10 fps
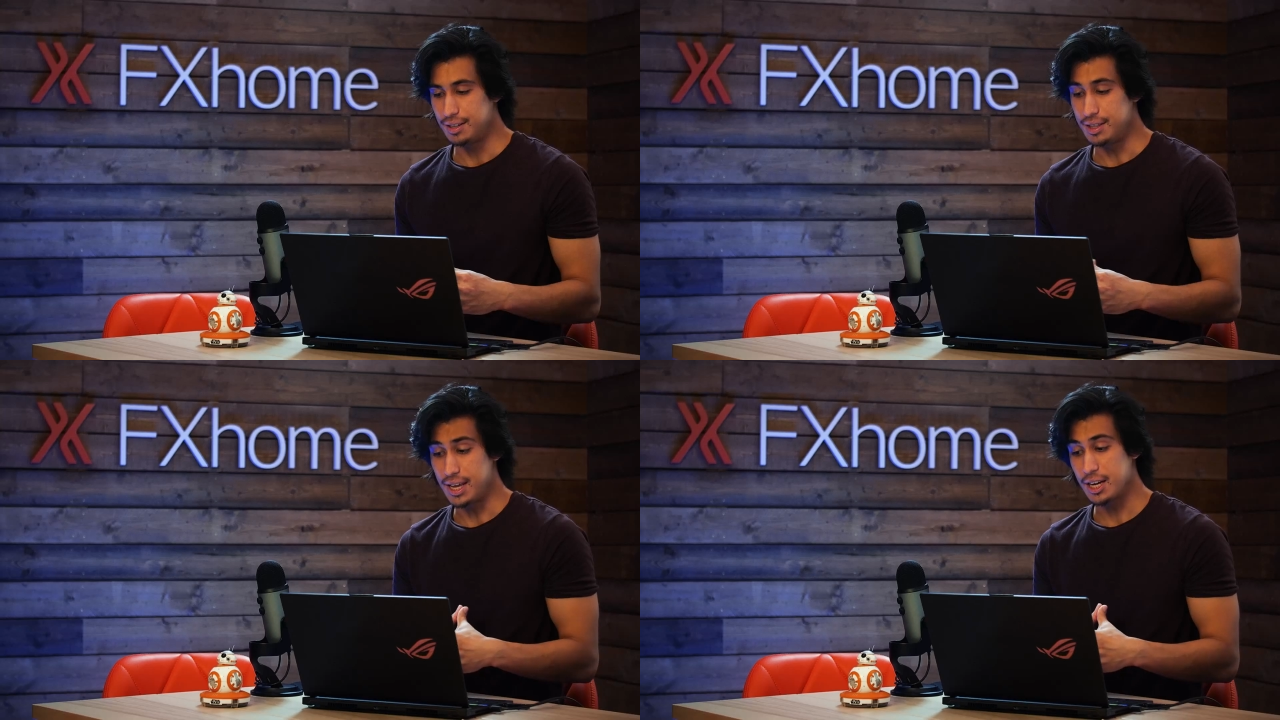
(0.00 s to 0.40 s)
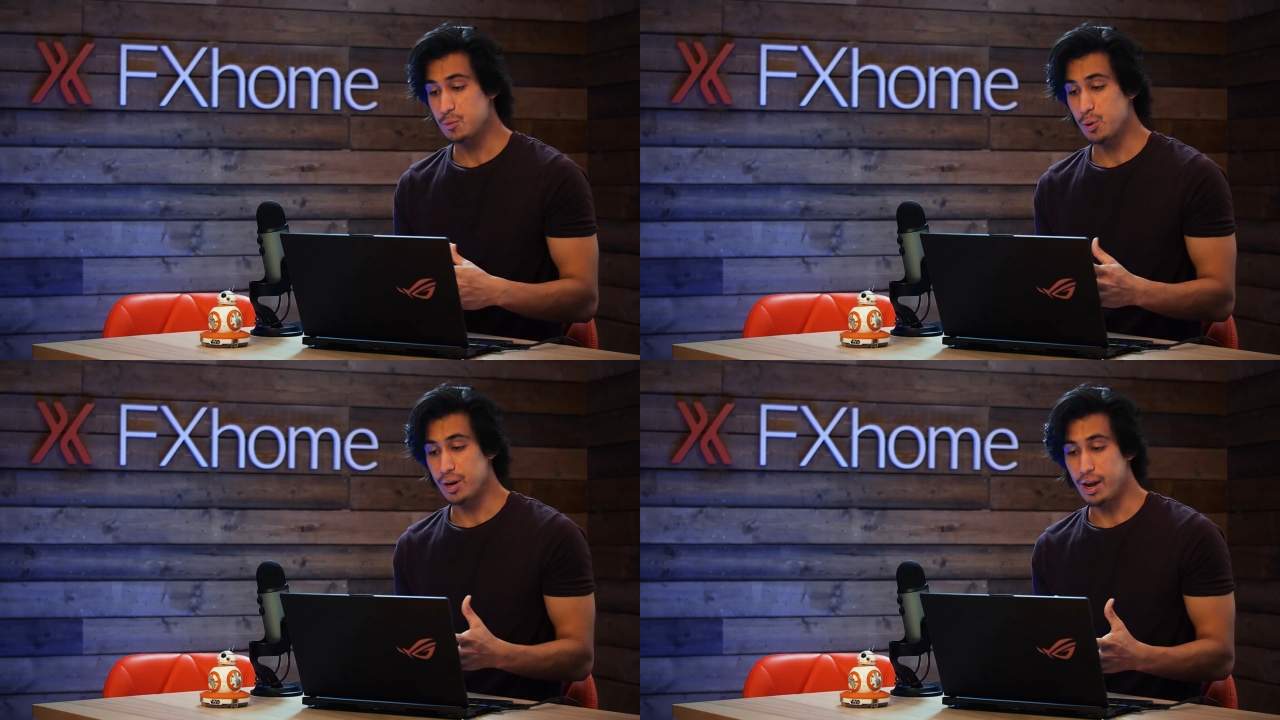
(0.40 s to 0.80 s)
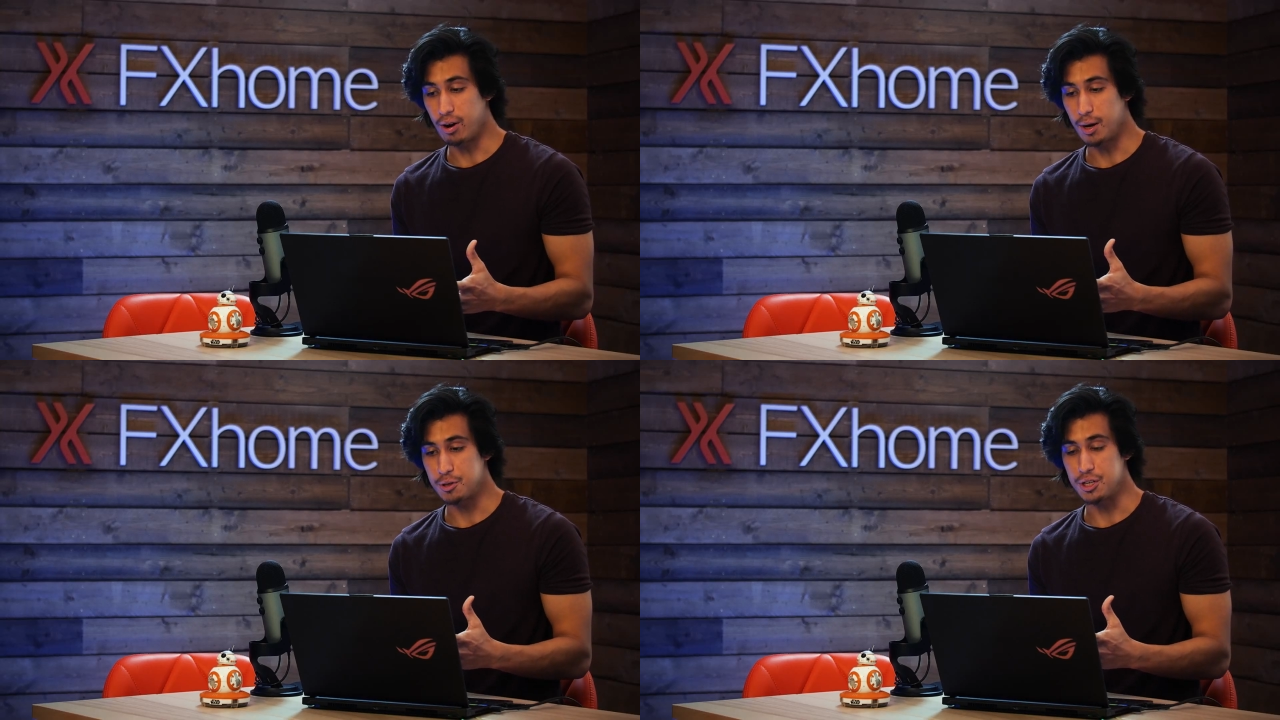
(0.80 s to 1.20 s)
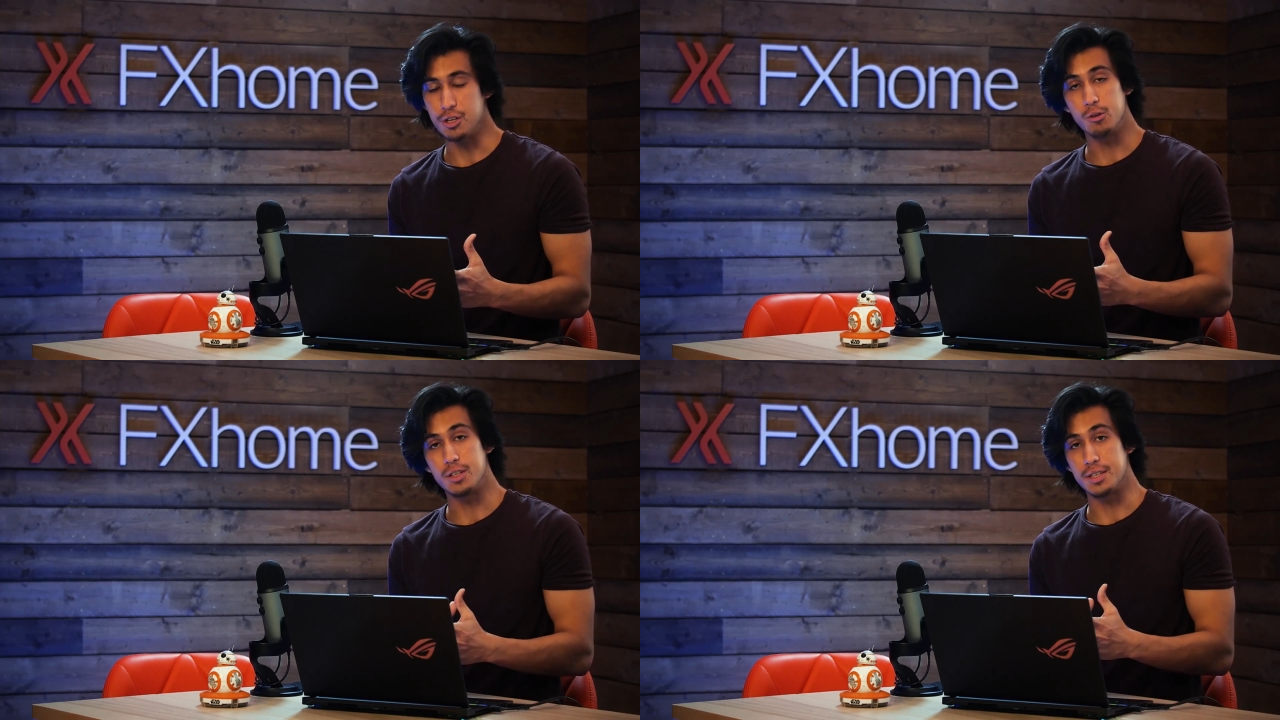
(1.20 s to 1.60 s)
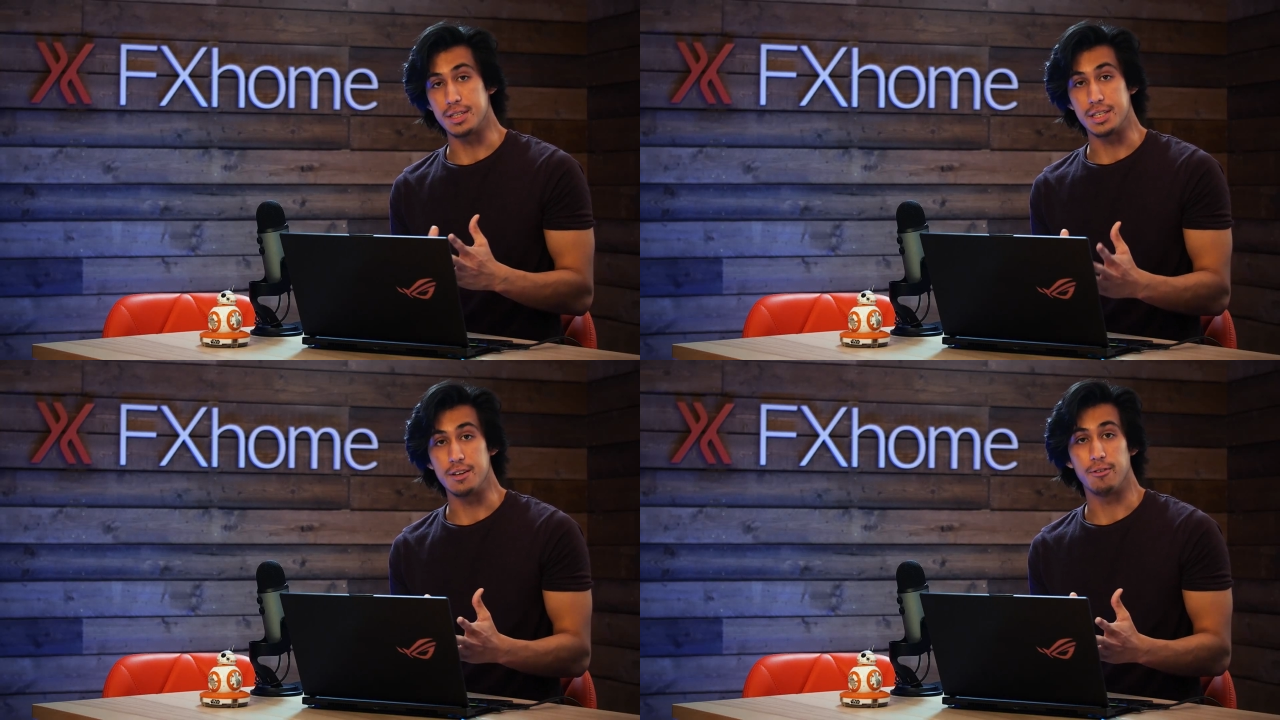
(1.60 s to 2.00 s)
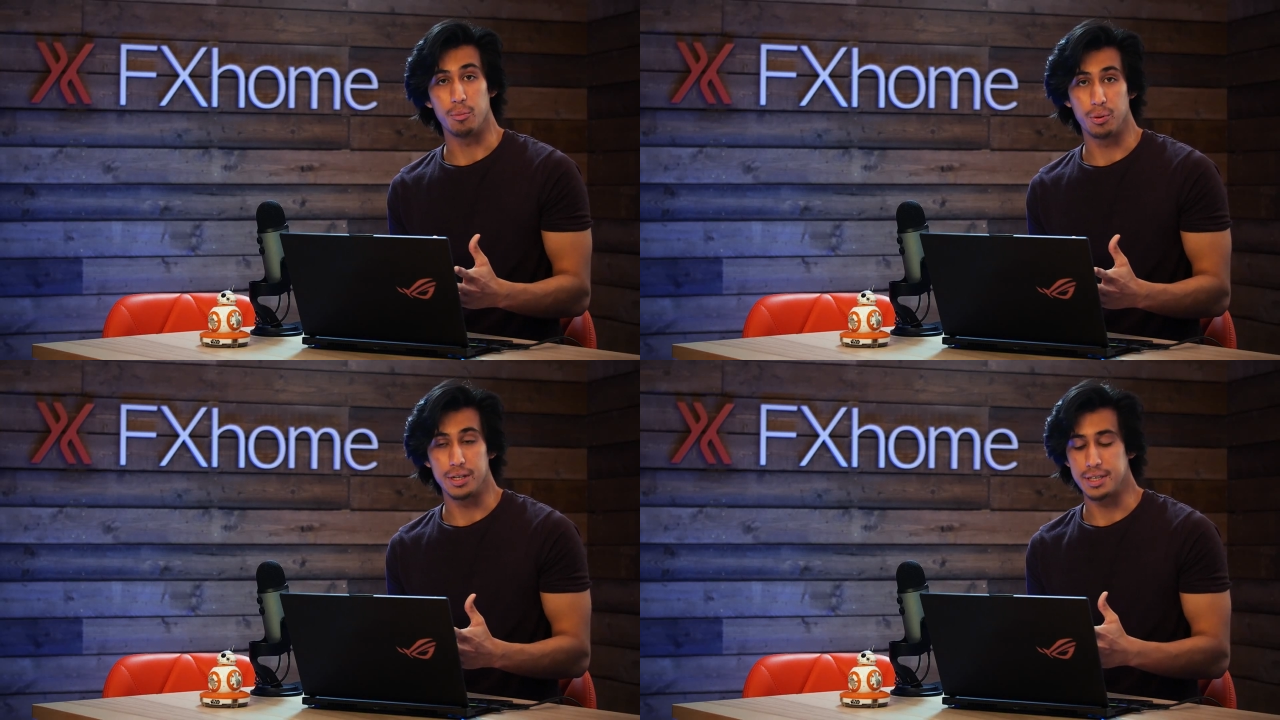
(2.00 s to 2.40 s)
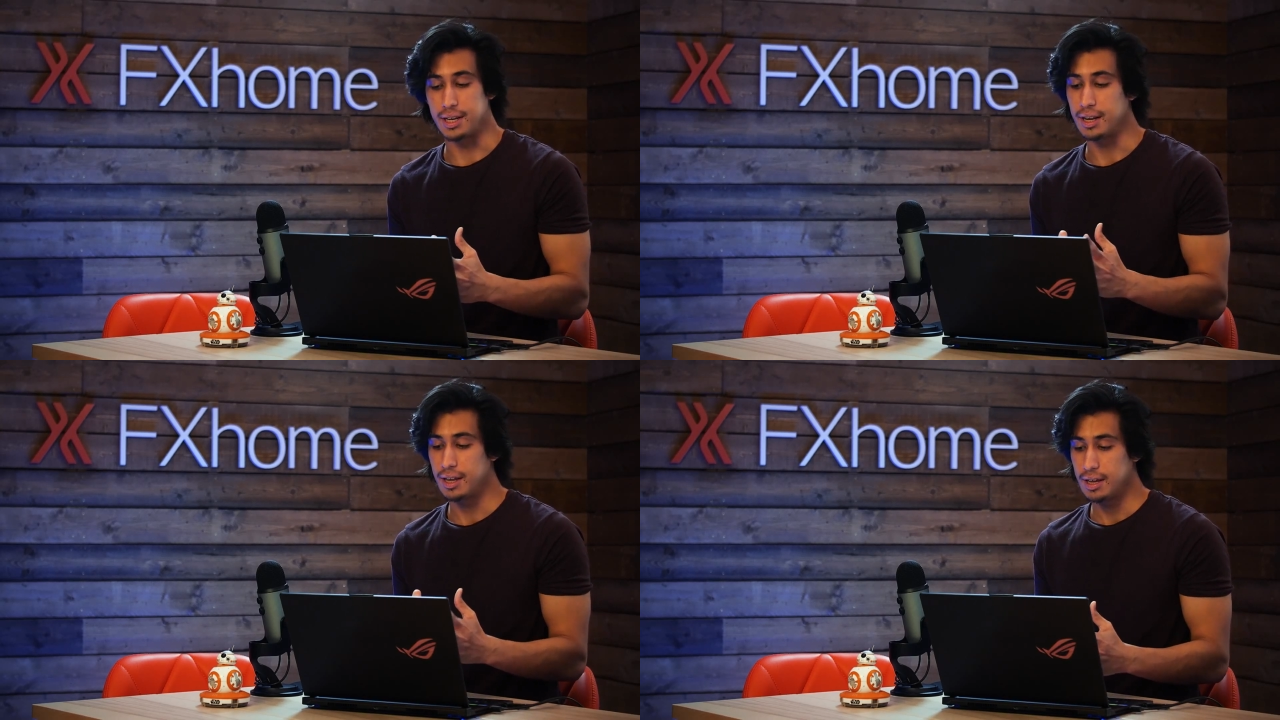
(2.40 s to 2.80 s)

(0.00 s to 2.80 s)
The Export Now option uses the default preset